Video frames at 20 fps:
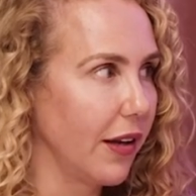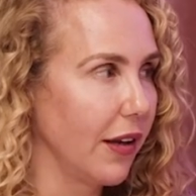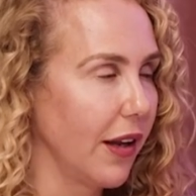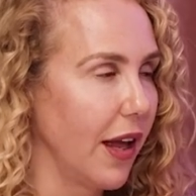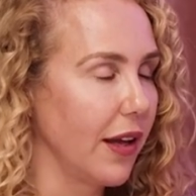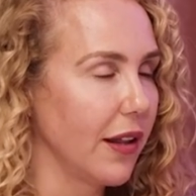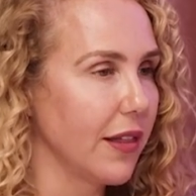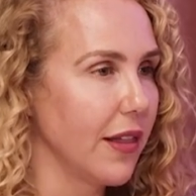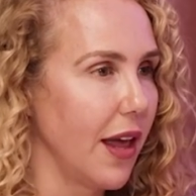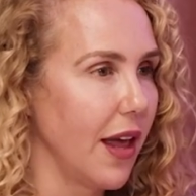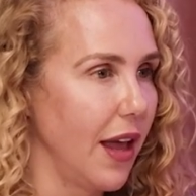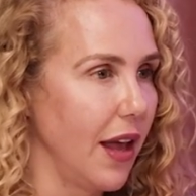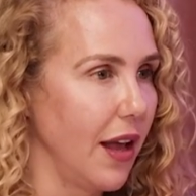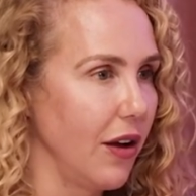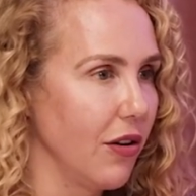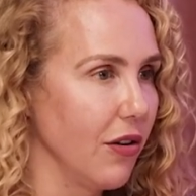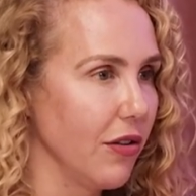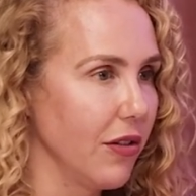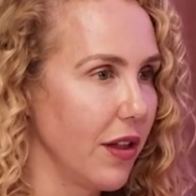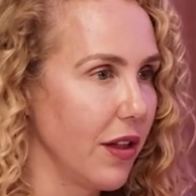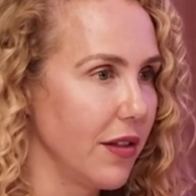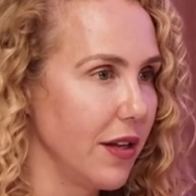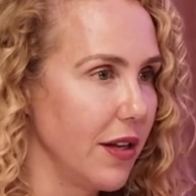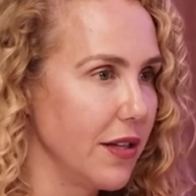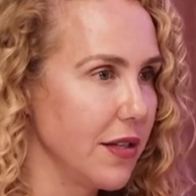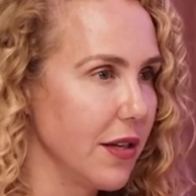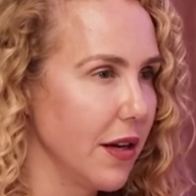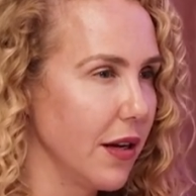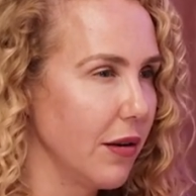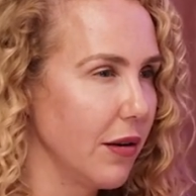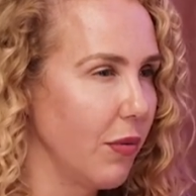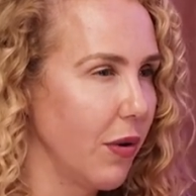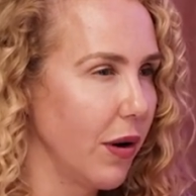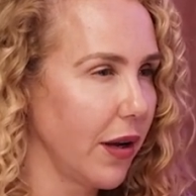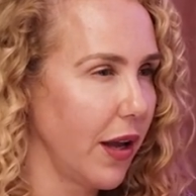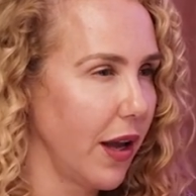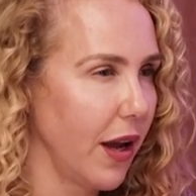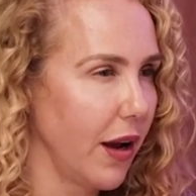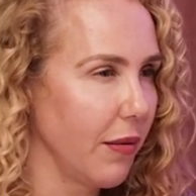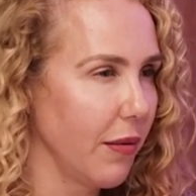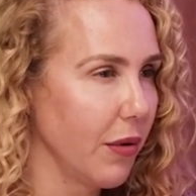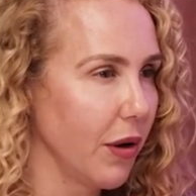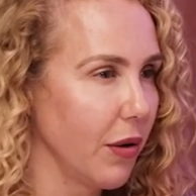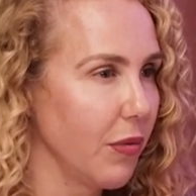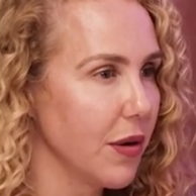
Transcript: like the angle that they did, what that camera too.